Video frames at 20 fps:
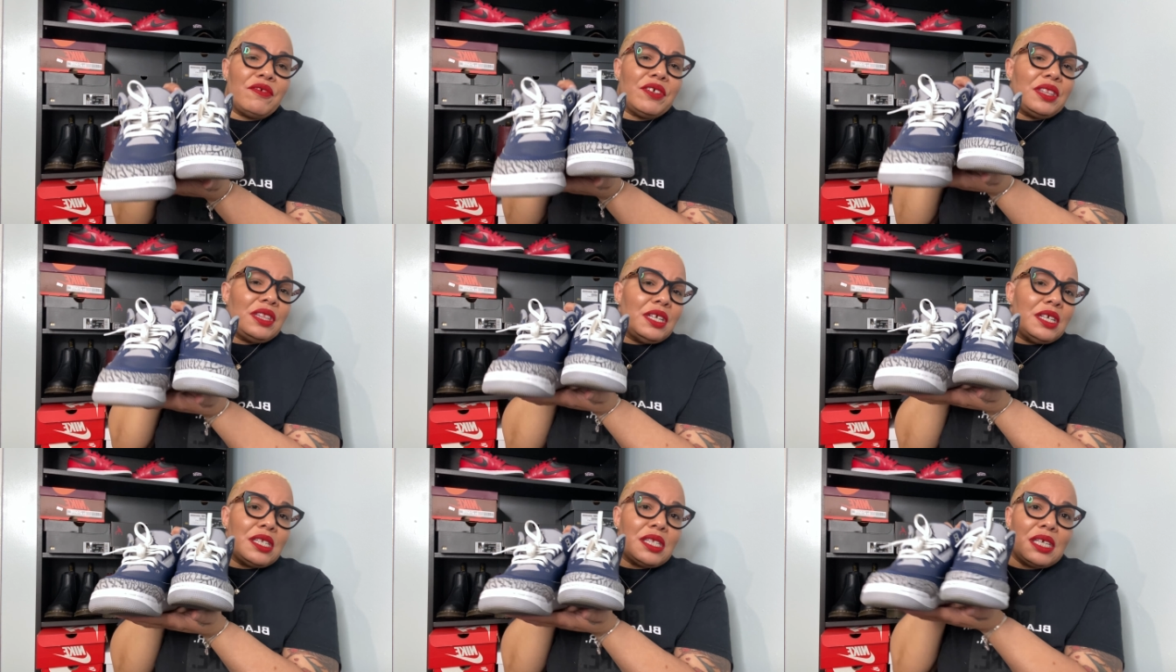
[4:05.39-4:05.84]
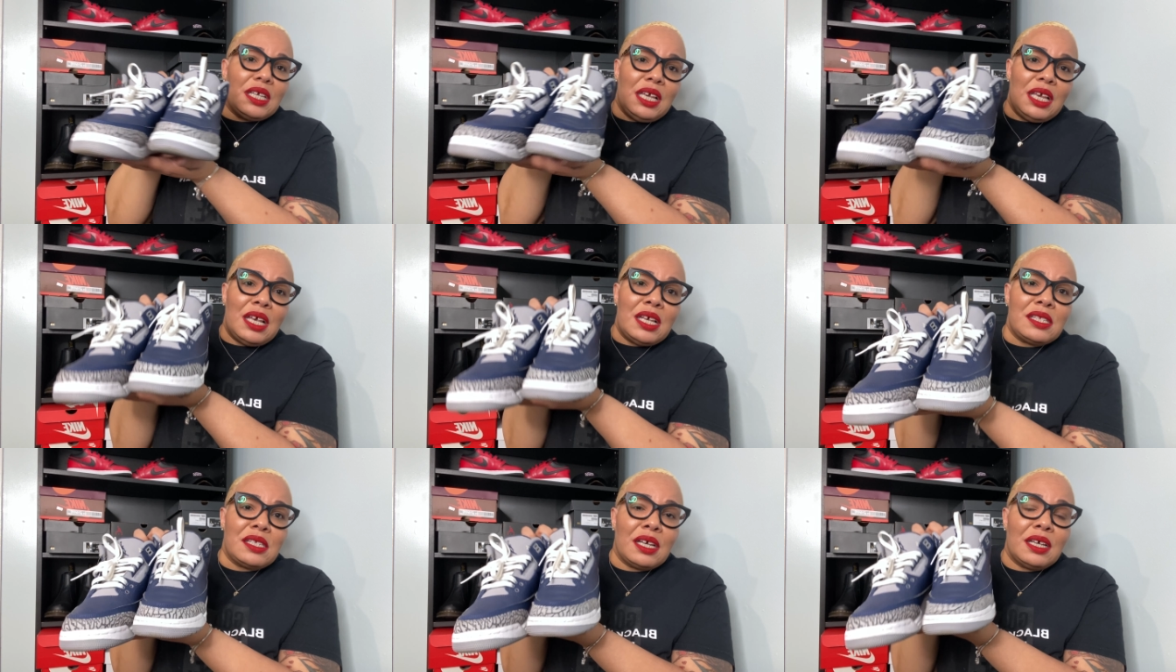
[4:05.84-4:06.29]
This
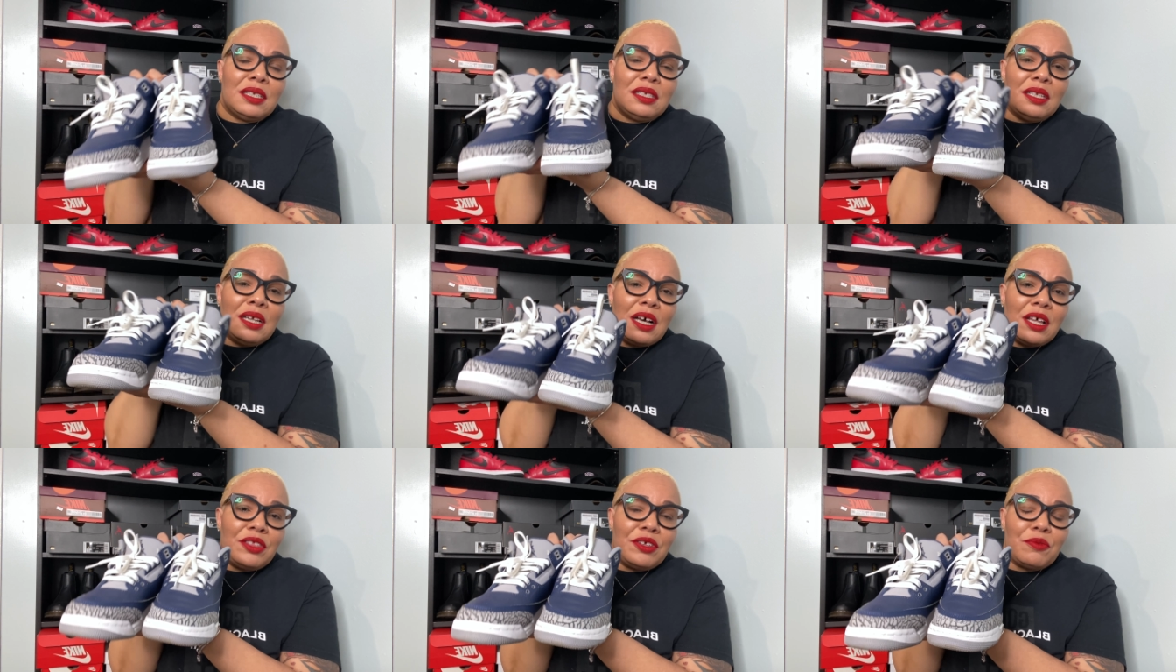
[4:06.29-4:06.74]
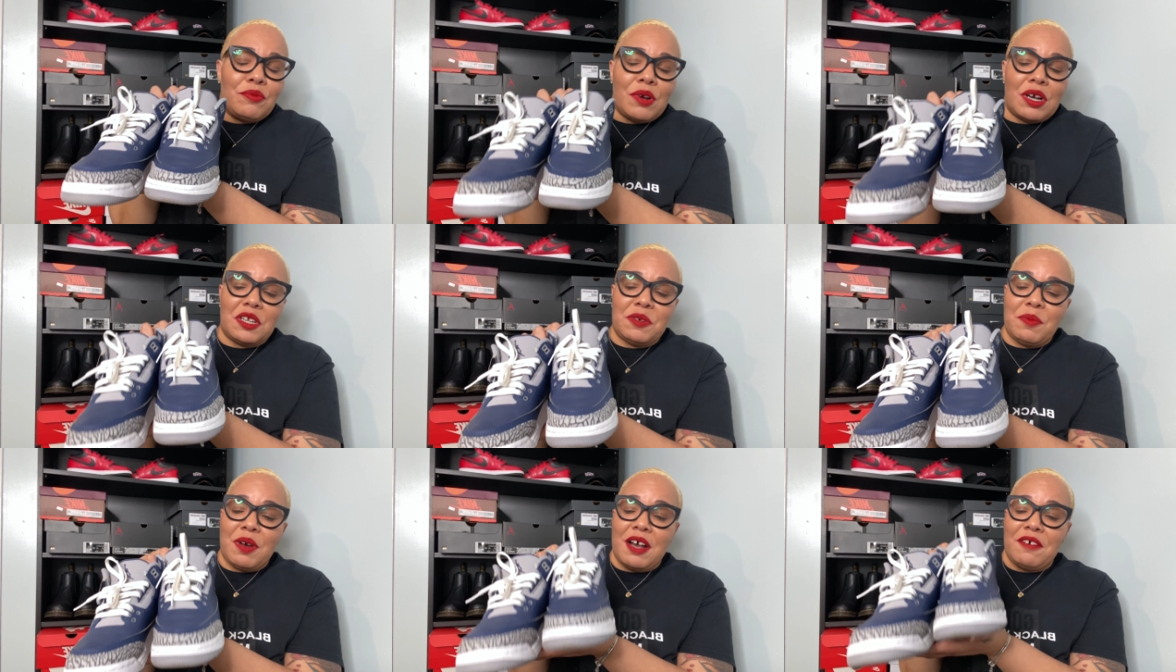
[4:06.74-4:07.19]
is another one
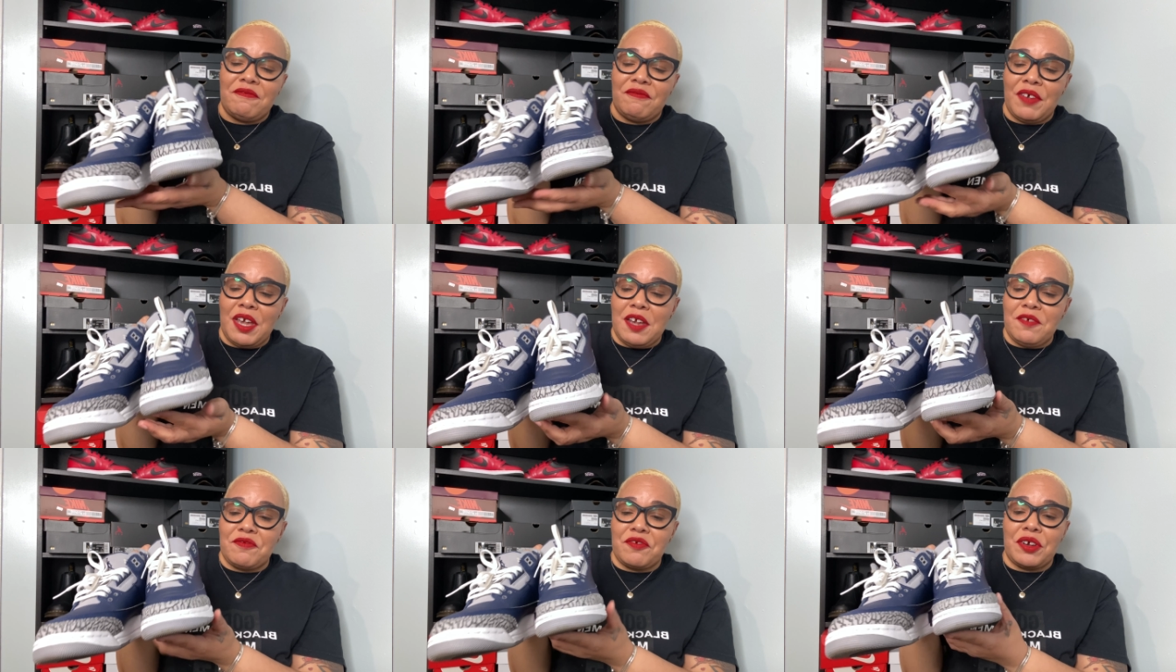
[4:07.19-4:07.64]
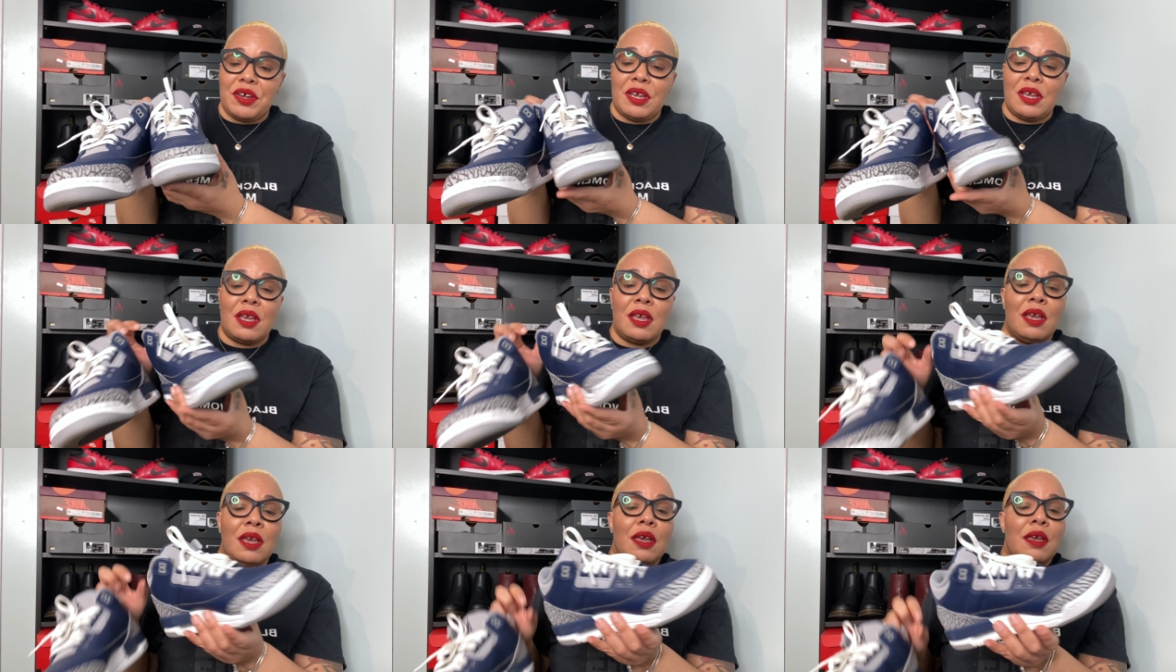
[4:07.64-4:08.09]
of my
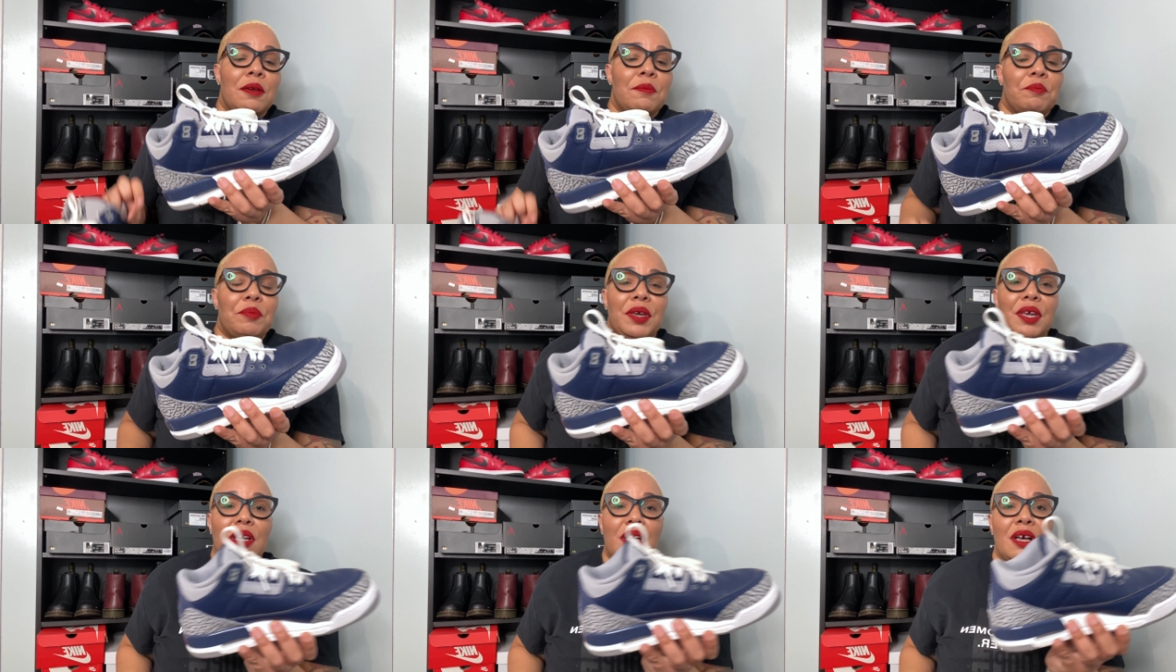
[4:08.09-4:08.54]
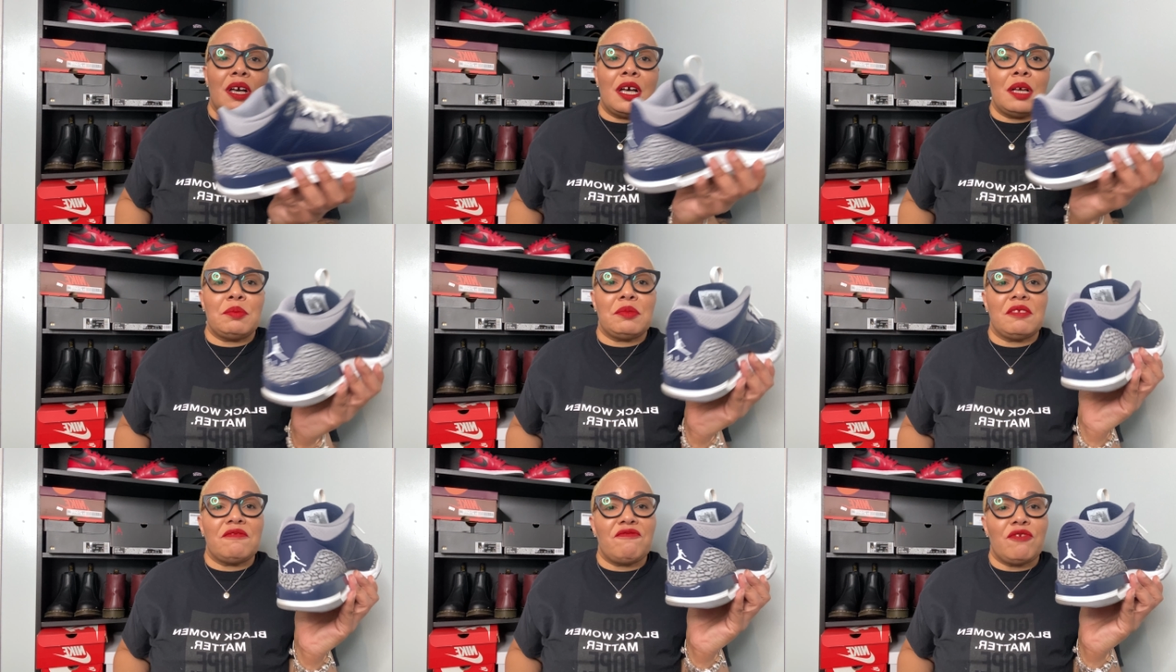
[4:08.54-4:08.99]
favorite
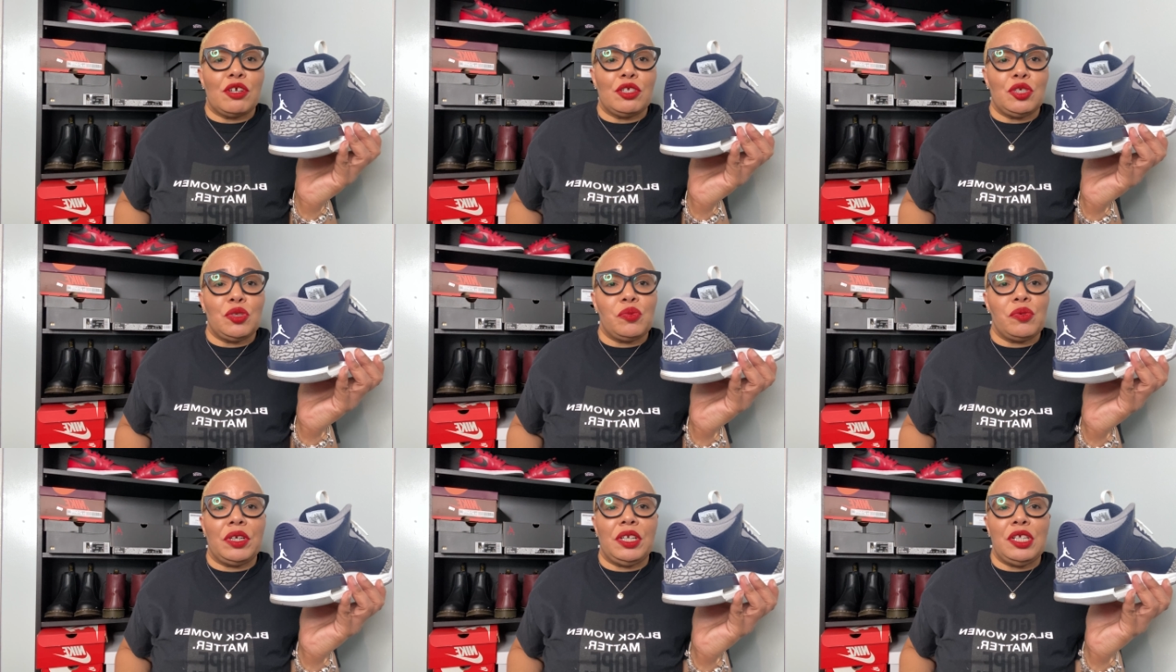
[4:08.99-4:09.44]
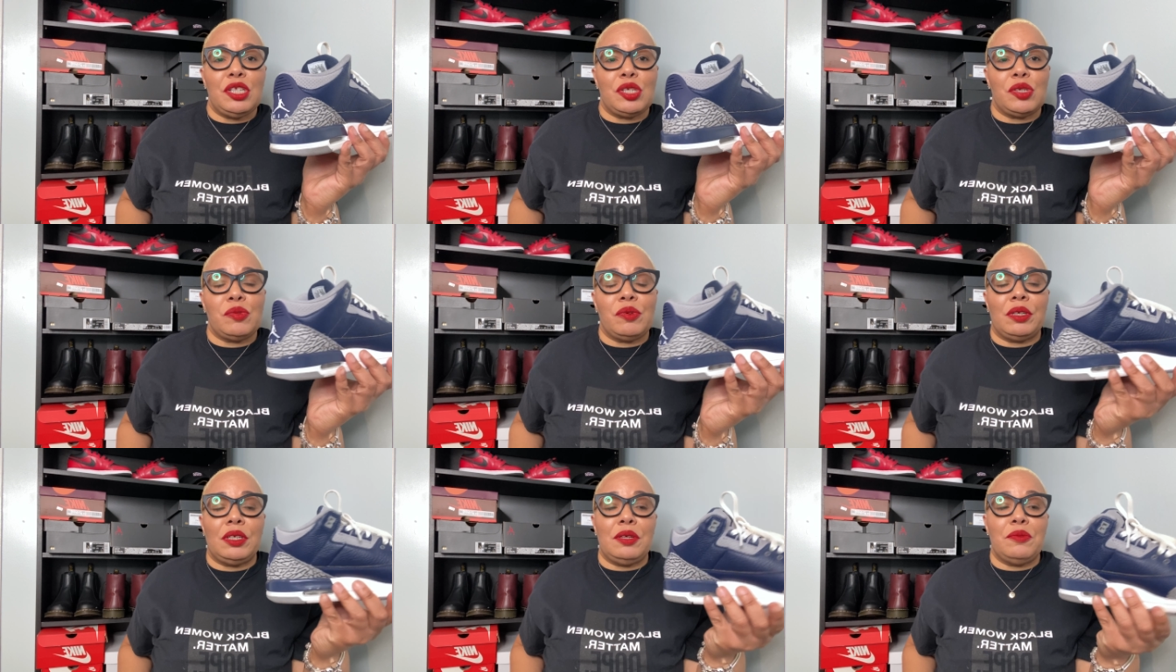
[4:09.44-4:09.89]
pickups for
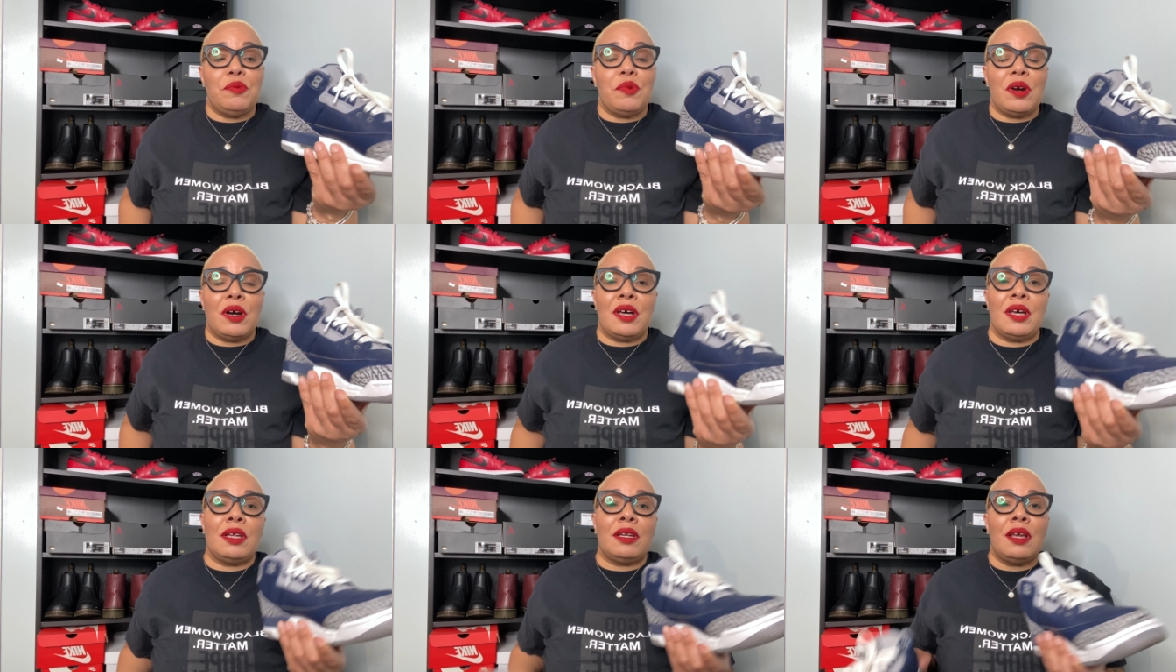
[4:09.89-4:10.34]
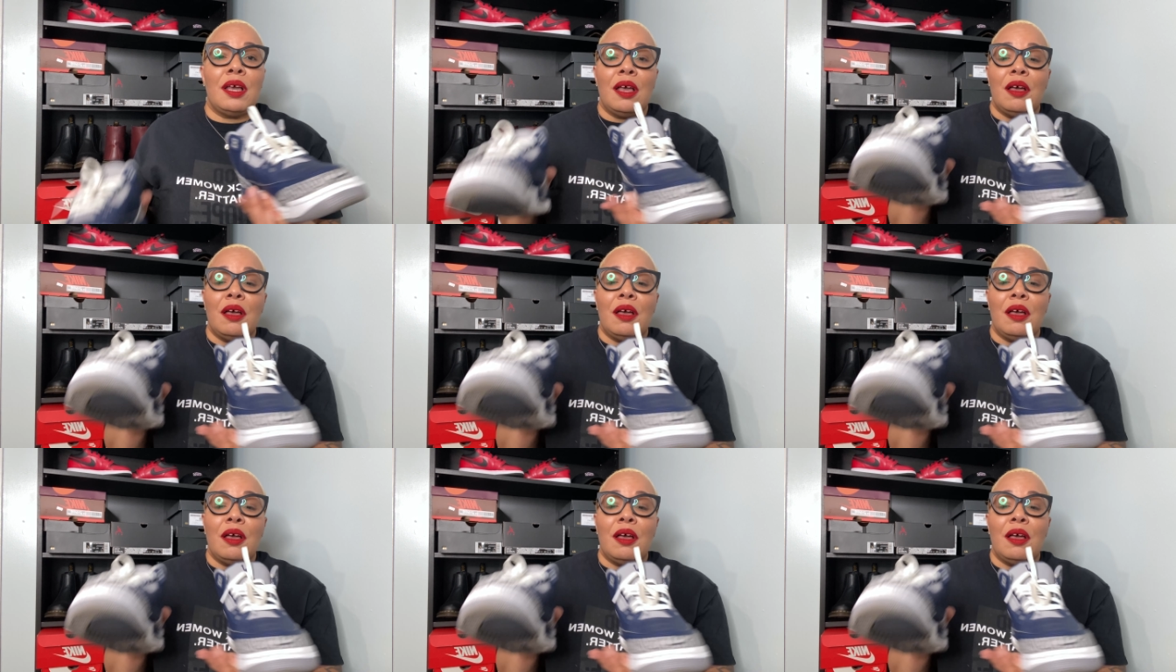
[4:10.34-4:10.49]
2021.